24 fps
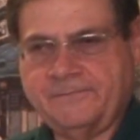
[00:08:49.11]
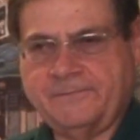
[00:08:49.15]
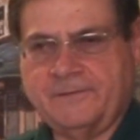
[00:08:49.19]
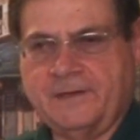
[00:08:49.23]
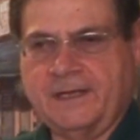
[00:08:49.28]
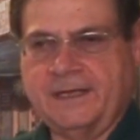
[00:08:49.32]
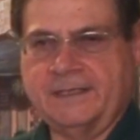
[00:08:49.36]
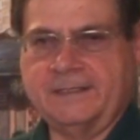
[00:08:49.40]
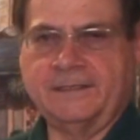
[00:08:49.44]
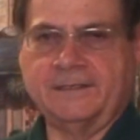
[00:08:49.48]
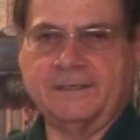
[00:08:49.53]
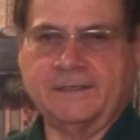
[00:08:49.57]

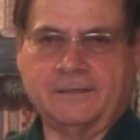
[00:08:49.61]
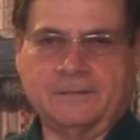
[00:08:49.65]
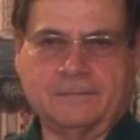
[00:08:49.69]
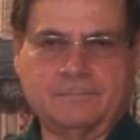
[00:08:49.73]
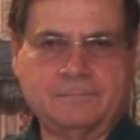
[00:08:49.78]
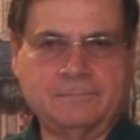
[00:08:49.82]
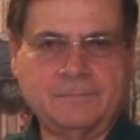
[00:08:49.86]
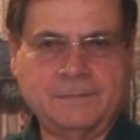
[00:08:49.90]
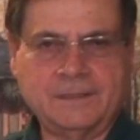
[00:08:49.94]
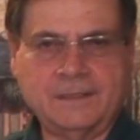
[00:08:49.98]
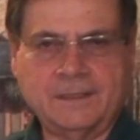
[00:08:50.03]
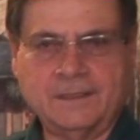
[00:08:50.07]
fine there.
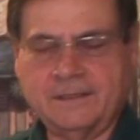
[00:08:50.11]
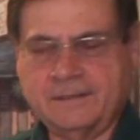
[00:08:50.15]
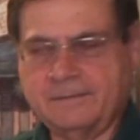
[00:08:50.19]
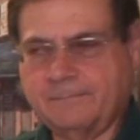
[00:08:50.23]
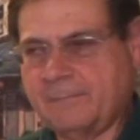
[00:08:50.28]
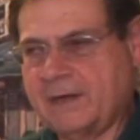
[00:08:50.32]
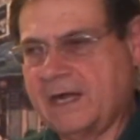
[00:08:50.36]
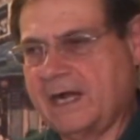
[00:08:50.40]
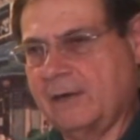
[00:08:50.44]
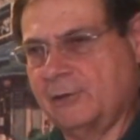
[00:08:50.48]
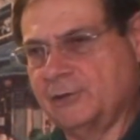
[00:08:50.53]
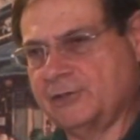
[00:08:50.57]

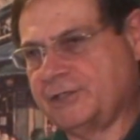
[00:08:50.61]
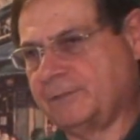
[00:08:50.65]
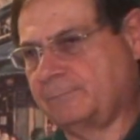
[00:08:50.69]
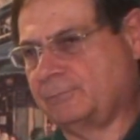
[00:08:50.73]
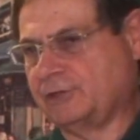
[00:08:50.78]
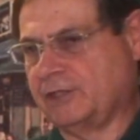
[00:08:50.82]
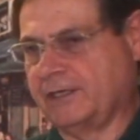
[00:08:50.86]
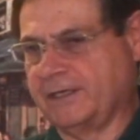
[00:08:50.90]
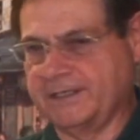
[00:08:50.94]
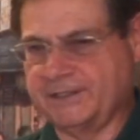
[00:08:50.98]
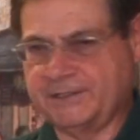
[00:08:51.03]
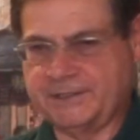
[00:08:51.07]
Power
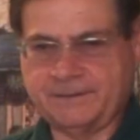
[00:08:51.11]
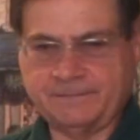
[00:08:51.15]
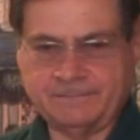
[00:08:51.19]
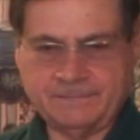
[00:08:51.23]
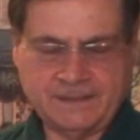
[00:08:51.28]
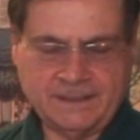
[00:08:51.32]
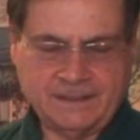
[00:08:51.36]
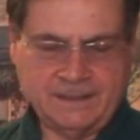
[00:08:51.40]
supplies.